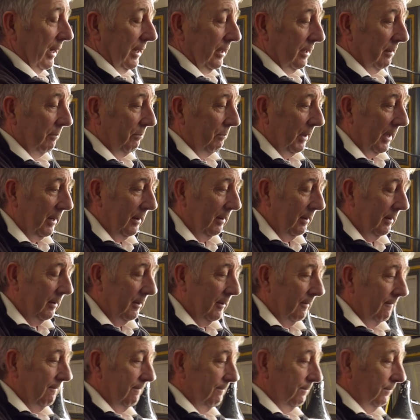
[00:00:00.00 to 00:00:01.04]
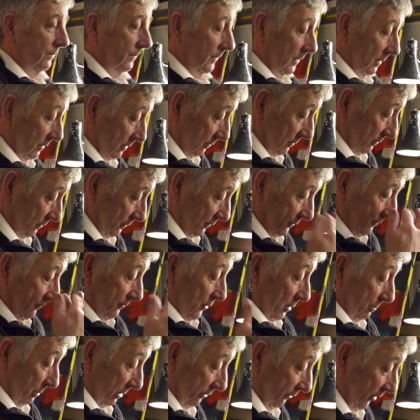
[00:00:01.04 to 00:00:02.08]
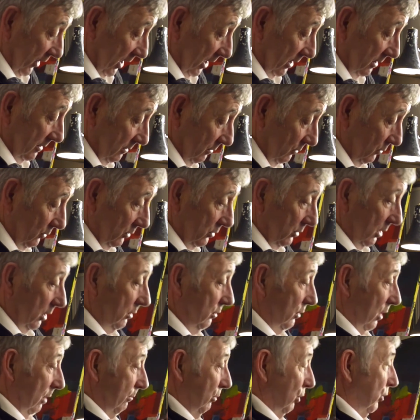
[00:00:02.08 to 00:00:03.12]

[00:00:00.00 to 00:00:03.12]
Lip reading: to paint from my feet. So I'm